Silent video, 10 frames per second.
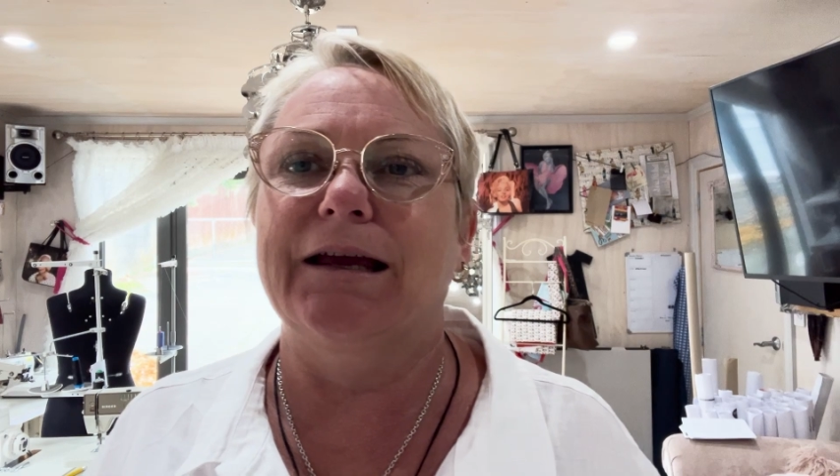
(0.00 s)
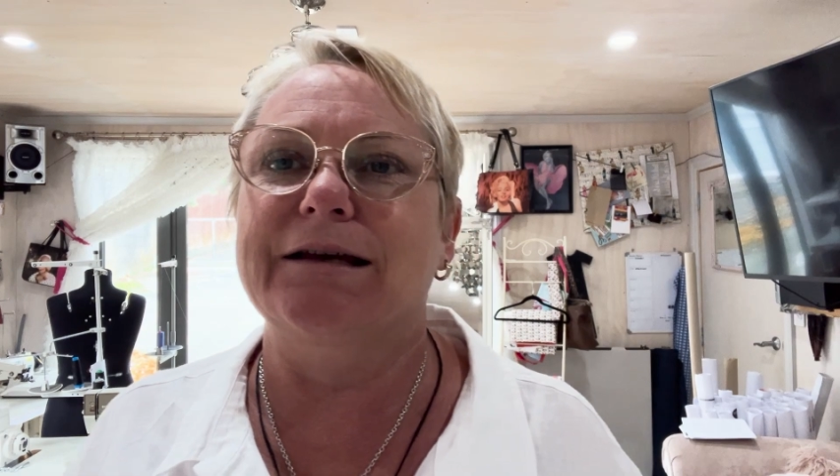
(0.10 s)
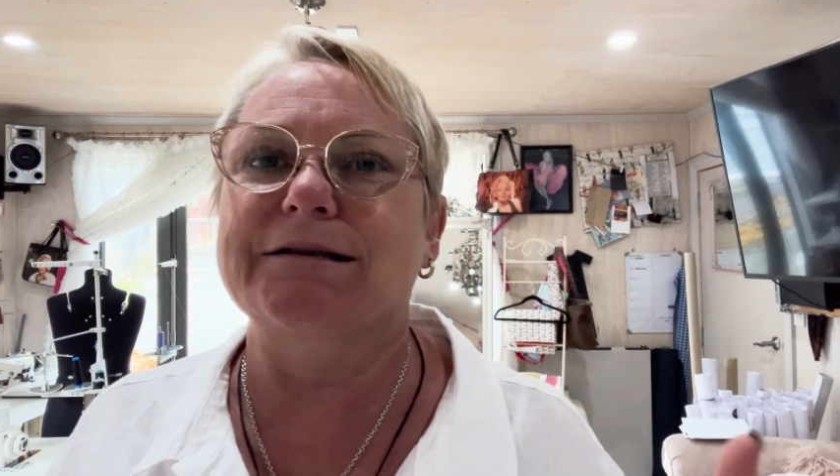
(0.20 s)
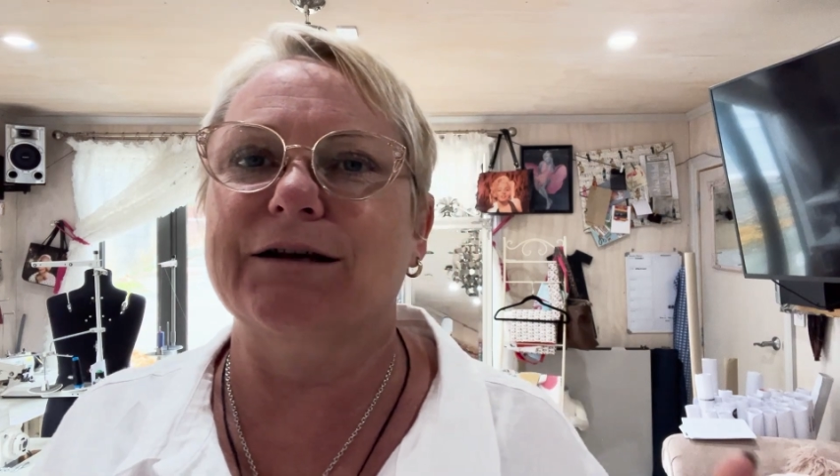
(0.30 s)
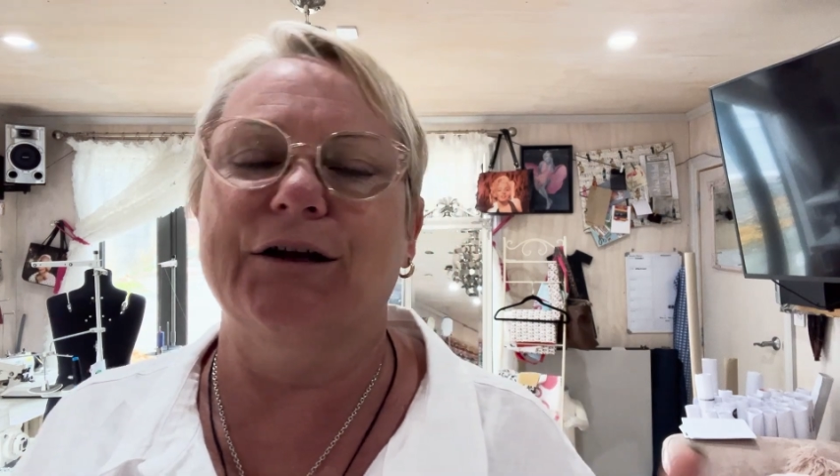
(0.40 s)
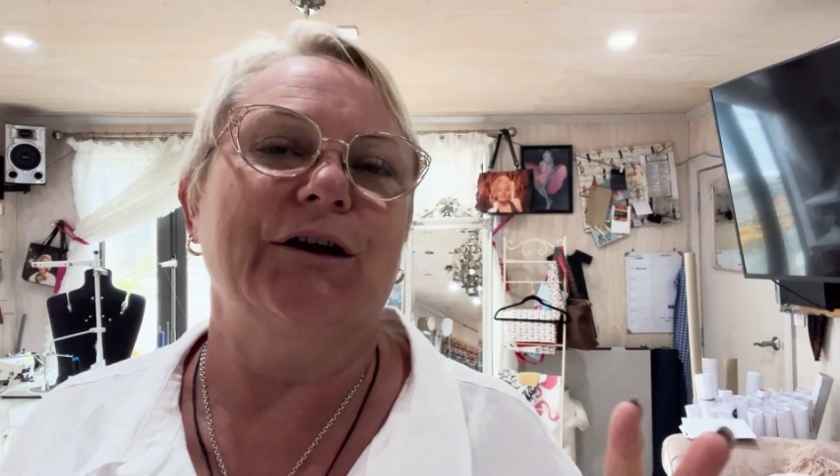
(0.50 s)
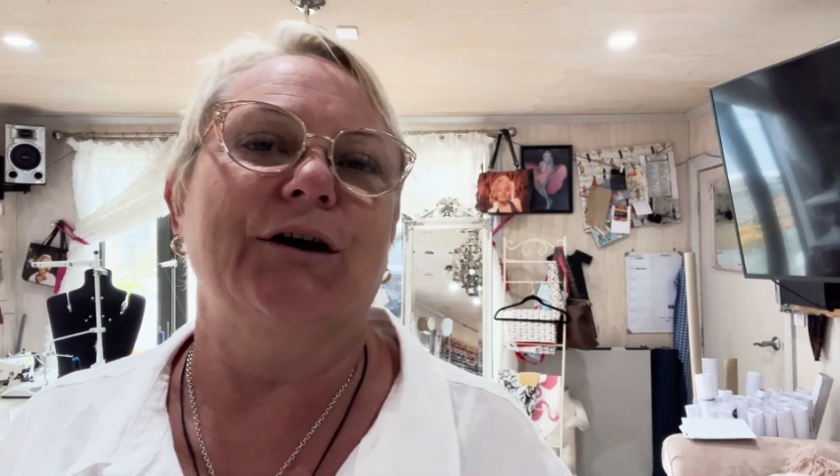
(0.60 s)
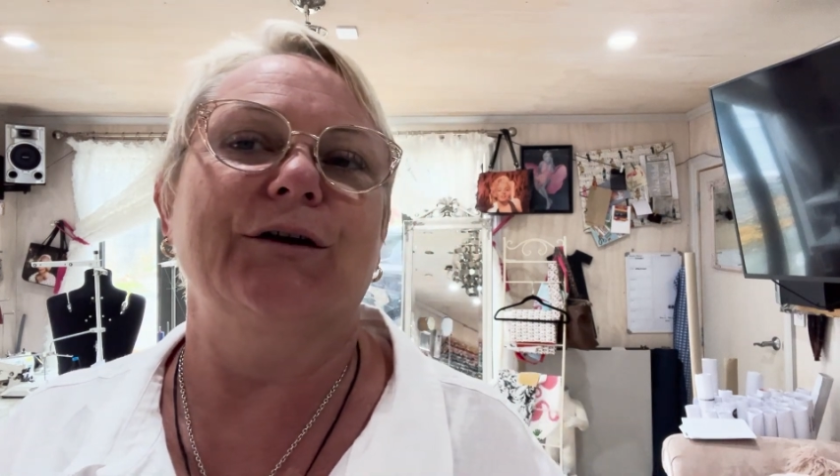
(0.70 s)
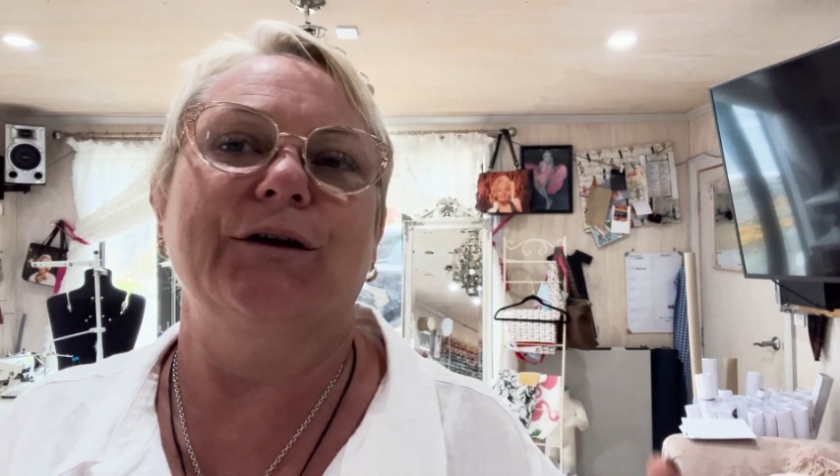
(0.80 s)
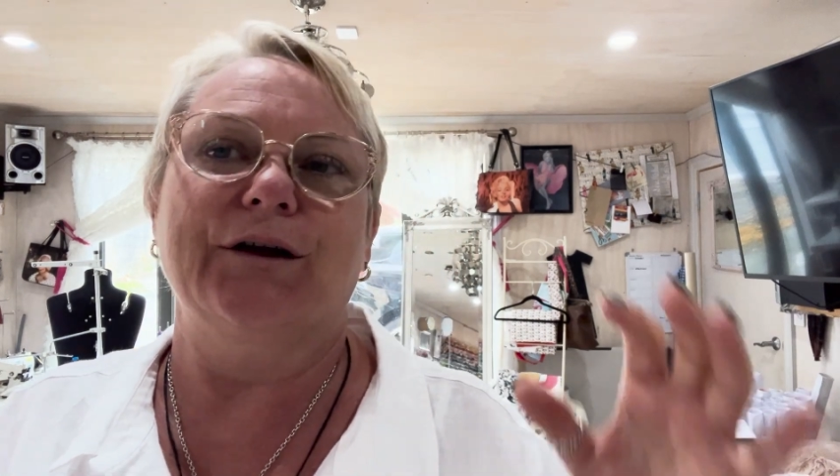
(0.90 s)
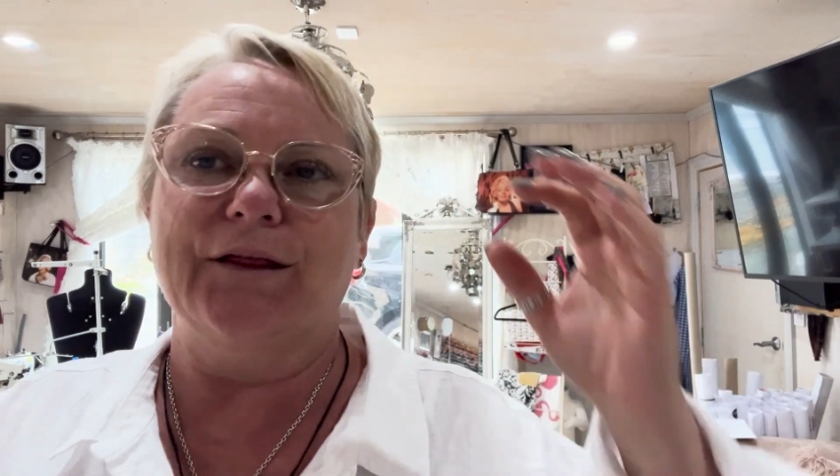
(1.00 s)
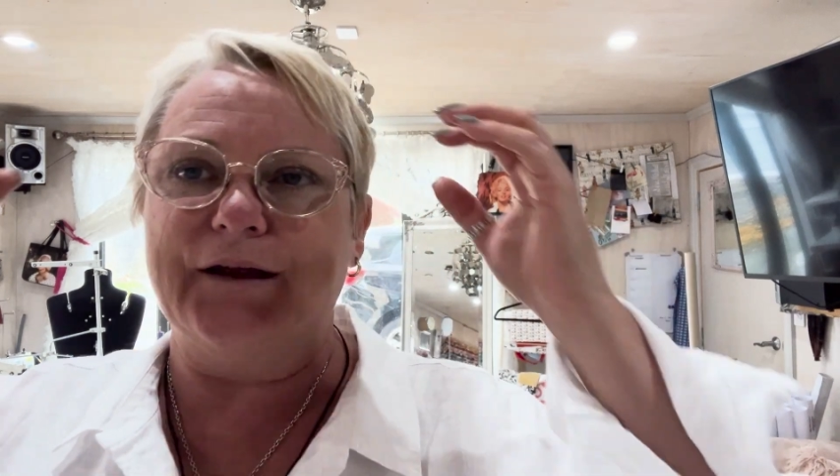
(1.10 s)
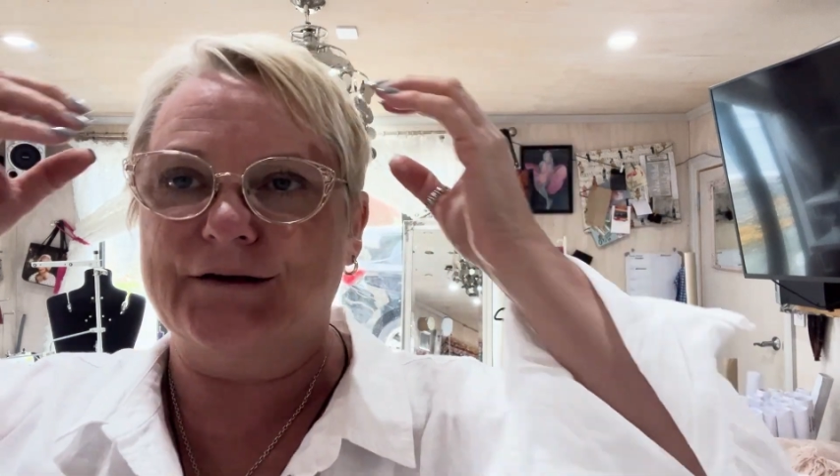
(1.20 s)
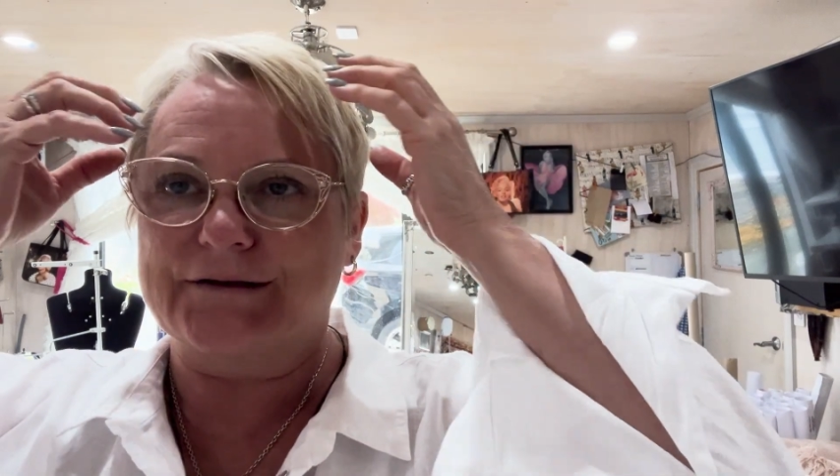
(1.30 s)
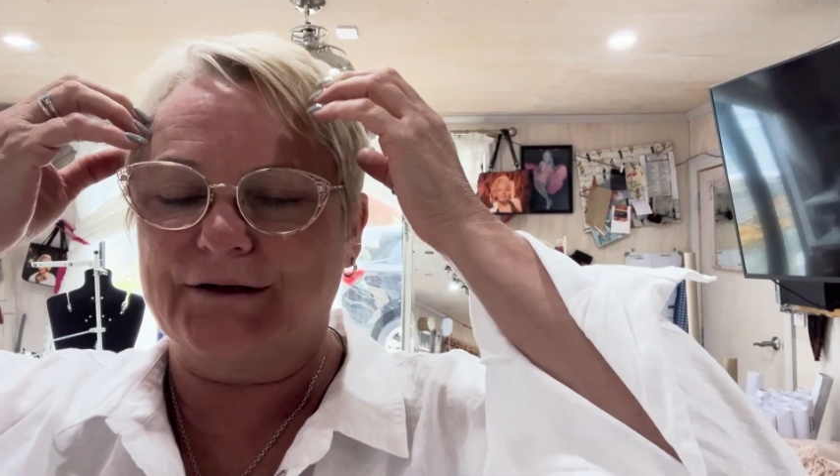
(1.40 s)
Because I know
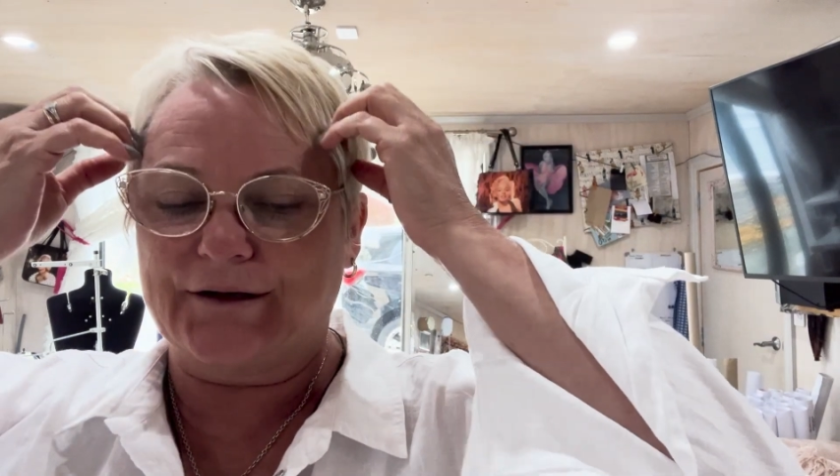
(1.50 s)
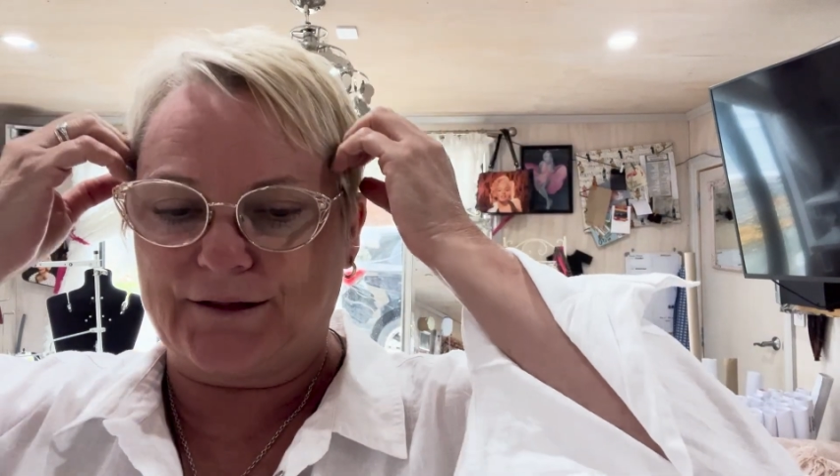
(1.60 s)
there is a lot